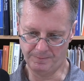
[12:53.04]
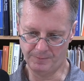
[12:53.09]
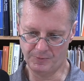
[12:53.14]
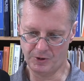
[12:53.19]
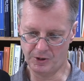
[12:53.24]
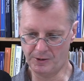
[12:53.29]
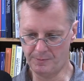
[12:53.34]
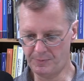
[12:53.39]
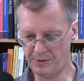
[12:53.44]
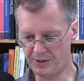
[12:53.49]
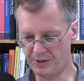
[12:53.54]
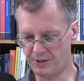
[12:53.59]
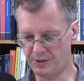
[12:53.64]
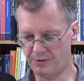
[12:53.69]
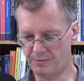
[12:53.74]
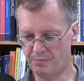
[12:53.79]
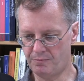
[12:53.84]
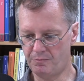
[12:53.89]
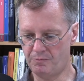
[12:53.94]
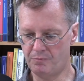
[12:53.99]
Trump
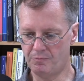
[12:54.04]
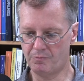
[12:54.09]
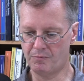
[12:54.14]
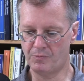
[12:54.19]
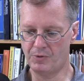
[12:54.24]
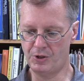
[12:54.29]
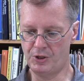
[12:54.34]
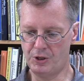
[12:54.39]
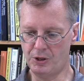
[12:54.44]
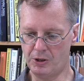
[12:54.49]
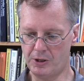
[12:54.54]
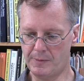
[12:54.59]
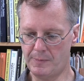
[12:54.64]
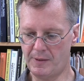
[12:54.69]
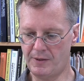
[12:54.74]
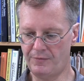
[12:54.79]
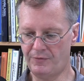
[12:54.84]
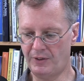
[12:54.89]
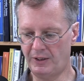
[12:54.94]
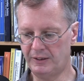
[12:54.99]
has joked
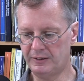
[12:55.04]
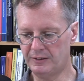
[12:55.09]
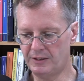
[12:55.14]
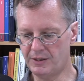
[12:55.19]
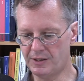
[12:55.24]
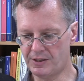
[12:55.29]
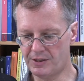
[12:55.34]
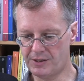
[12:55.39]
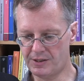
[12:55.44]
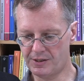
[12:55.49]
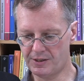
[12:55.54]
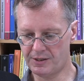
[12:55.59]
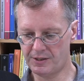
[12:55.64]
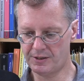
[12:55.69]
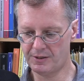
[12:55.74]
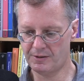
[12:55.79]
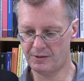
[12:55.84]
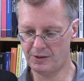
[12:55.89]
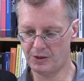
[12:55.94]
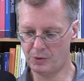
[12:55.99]
about
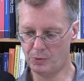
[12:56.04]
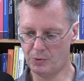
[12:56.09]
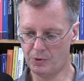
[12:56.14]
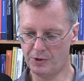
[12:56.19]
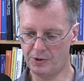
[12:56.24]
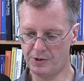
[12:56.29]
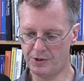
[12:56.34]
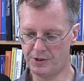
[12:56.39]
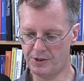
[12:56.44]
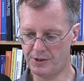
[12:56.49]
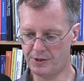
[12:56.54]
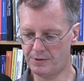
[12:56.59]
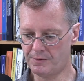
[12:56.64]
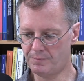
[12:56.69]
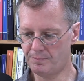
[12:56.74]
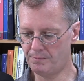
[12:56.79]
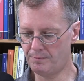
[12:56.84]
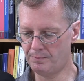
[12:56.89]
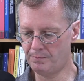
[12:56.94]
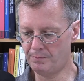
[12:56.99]
violence towards
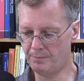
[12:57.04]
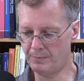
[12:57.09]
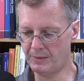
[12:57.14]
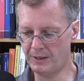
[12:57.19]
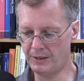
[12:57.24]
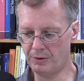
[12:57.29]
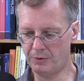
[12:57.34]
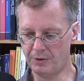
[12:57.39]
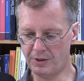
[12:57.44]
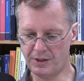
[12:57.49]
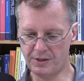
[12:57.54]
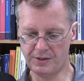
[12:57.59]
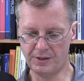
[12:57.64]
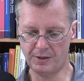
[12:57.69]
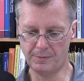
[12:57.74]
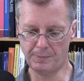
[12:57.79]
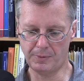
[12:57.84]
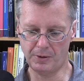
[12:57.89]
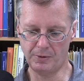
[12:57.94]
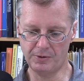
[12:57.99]
minorities and
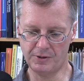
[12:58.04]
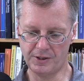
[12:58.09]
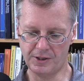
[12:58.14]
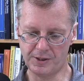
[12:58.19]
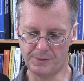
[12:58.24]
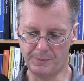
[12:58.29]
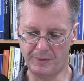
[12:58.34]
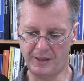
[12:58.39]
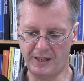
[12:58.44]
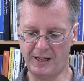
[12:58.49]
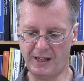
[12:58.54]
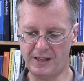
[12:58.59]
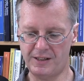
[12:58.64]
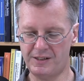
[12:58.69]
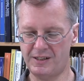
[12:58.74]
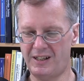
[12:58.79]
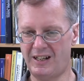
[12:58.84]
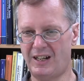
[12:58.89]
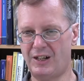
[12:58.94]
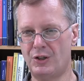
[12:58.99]
opponents, but he
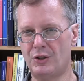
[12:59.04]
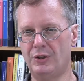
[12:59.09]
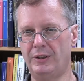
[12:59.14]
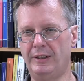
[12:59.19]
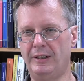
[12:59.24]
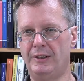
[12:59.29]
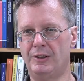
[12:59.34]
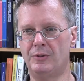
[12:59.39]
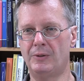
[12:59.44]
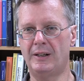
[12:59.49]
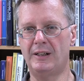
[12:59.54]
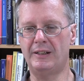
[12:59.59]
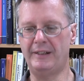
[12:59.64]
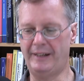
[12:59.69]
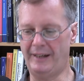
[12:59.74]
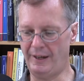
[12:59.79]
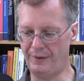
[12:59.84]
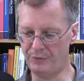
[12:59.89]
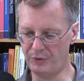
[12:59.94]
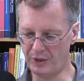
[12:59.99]
hasn't actually directly
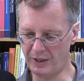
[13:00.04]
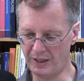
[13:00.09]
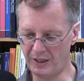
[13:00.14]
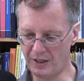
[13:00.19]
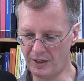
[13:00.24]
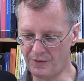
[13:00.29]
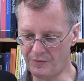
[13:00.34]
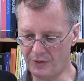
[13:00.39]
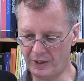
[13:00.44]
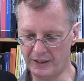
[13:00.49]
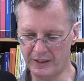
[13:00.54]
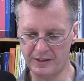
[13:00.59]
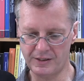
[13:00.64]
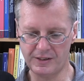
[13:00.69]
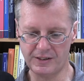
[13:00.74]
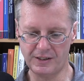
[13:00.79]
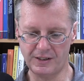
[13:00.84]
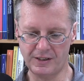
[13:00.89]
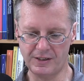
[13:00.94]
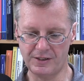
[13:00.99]
advocated
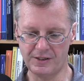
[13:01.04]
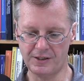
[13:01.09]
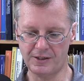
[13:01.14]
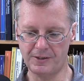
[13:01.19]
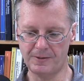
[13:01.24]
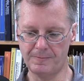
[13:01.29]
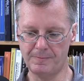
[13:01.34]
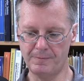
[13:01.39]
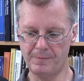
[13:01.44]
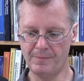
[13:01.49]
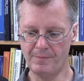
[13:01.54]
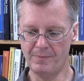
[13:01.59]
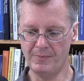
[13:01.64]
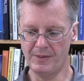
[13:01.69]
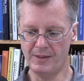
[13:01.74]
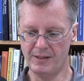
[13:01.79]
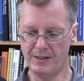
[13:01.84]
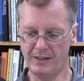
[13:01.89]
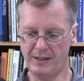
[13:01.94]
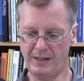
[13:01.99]
violence against them.
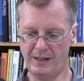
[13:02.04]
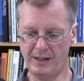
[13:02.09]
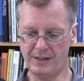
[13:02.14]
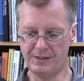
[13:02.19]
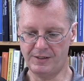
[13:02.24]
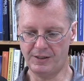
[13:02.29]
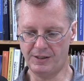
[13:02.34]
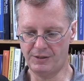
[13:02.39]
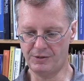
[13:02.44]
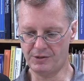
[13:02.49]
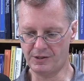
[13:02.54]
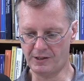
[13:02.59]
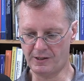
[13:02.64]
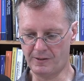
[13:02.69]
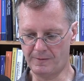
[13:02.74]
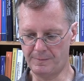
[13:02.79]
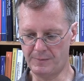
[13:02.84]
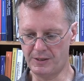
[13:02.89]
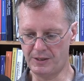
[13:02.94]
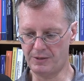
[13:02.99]
He hasn't used the
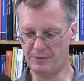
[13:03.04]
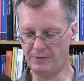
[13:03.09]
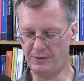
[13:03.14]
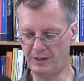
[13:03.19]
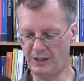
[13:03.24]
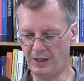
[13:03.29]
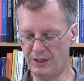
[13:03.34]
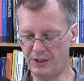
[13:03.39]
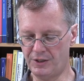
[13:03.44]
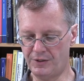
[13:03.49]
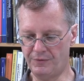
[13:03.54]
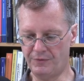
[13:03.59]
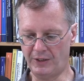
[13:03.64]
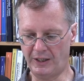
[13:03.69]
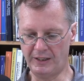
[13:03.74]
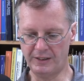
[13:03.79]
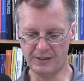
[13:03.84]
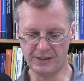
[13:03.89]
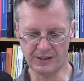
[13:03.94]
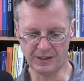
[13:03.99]
government to engage in
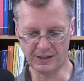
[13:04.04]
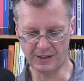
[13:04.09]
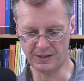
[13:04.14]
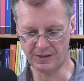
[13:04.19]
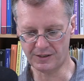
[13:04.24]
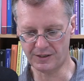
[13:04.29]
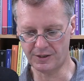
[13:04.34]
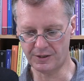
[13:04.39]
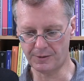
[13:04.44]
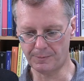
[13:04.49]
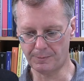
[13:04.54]
violence against his